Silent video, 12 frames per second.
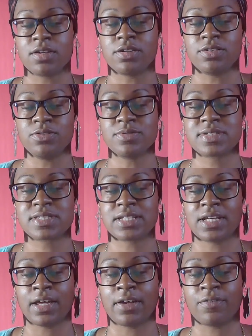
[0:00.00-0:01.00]
You
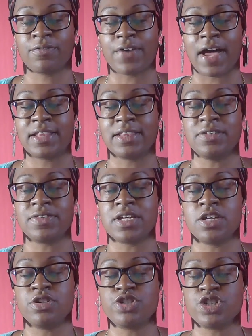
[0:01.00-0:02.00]
sing finally the
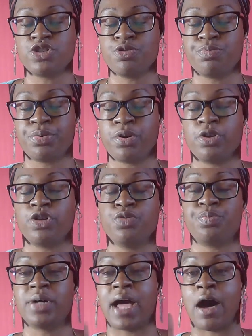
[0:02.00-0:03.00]
energy you
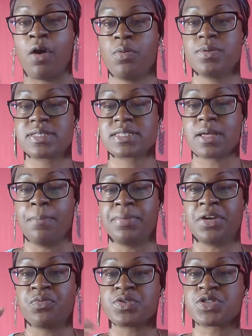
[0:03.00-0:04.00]
put out
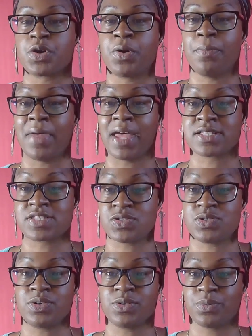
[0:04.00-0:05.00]
being returned back to
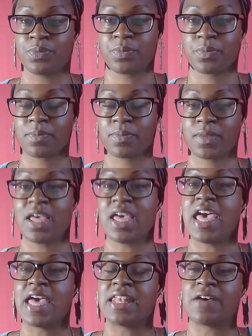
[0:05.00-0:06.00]
you.
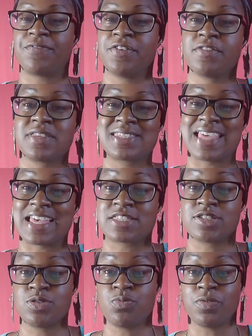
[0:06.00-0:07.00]
And I feel this has
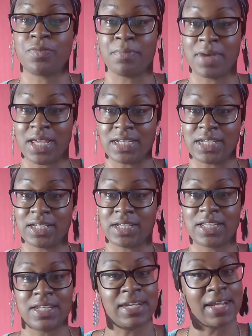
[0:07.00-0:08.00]
to do with money,
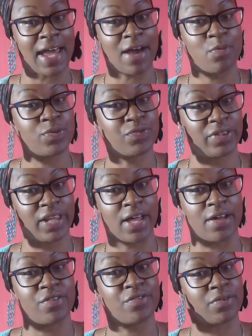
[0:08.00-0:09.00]
not with
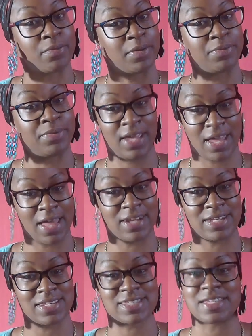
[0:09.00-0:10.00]
love. I'm going to be
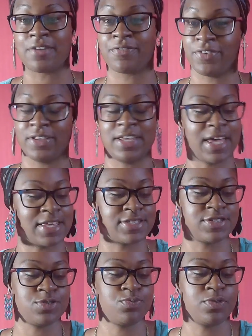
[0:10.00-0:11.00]
honest. I feel it has
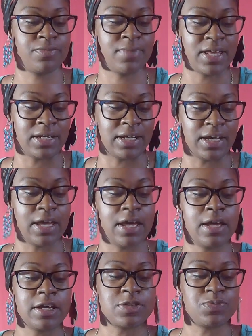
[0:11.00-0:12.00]
to do with money,
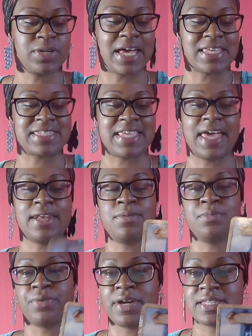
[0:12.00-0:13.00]
because we got sad
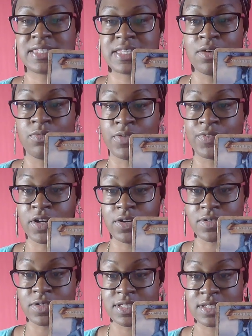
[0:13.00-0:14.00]
embrace in
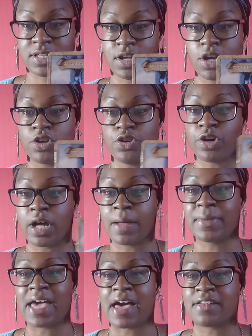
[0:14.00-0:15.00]
reverse. You're
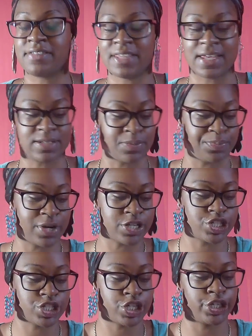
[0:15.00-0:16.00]
coming out of that
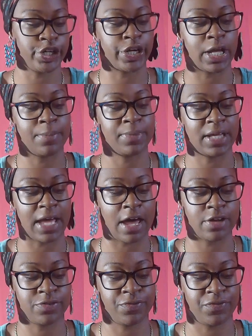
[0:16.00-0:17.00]
depression. You're coming
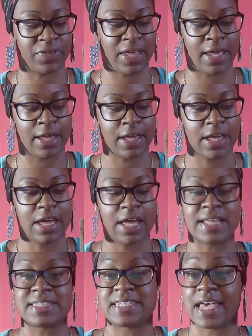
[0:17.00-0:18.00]
out of that
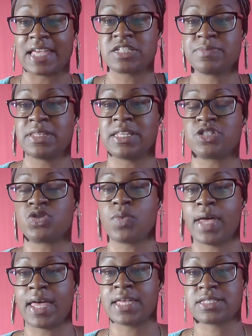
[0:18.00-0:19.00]
attachment that you
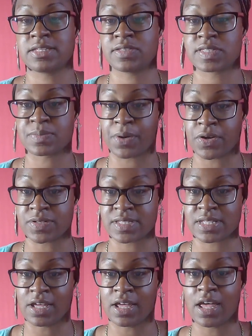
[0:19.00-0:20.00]
had to this
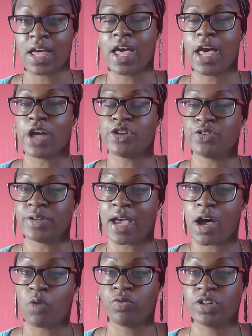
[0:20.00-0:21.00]
person. And you're
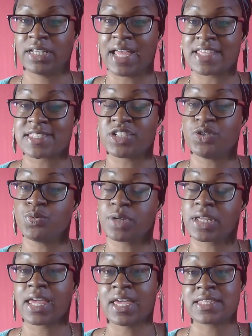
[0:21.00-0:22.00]
now realizing you
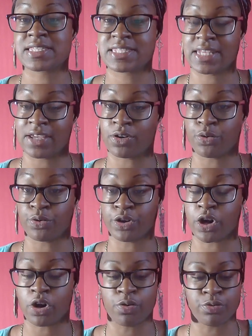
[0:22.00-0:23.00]
can stand on
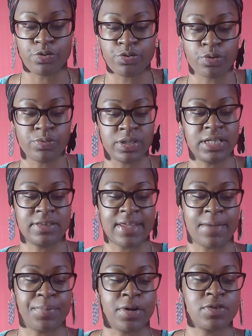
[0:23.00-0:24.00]
your own. You don't need
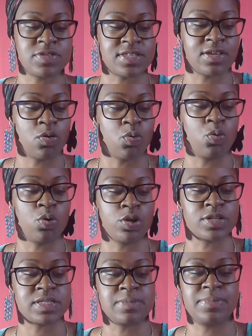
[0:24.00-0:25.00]
that person in
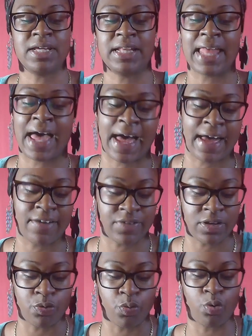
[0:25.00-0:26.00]
order to be alive
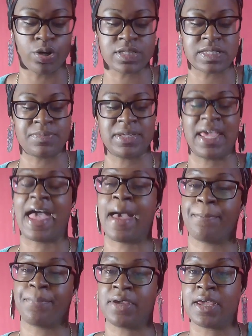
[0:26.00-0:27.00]
and in order to be
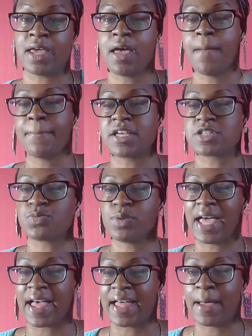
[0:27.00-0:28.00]
happy. Because we
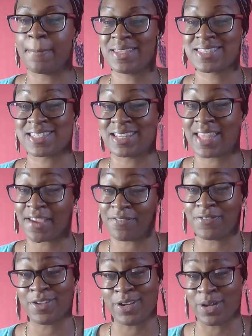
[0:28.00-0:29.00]
got coming to
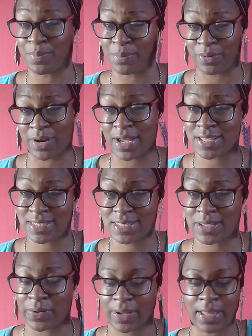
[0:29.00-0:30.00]
life in
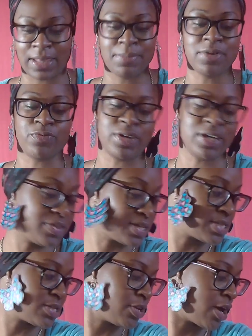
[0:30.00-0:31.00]
uprights. Okay, let me read
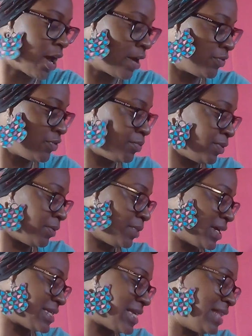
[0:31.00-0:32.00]
this to y'all out of the book,
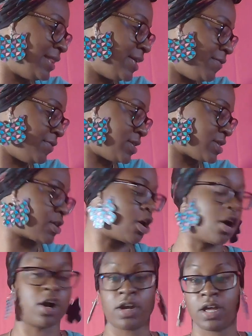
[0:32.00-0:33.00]
because I love this
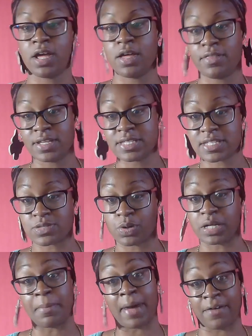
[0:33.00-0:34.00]
card. This is
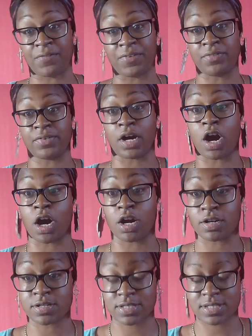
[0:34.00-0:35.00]
one of my favorite
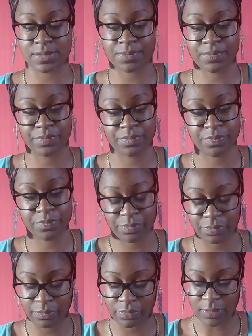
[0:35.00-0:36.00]
cards
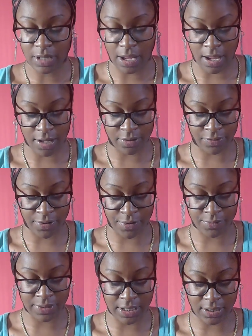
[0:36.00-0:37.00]
out of the
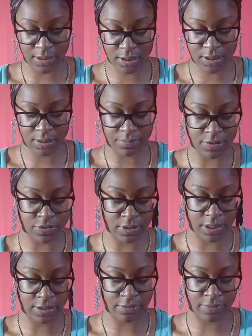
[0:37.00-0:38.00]
whole deck. Make sure
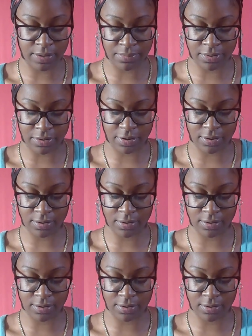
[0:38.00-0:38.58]
I got the right book.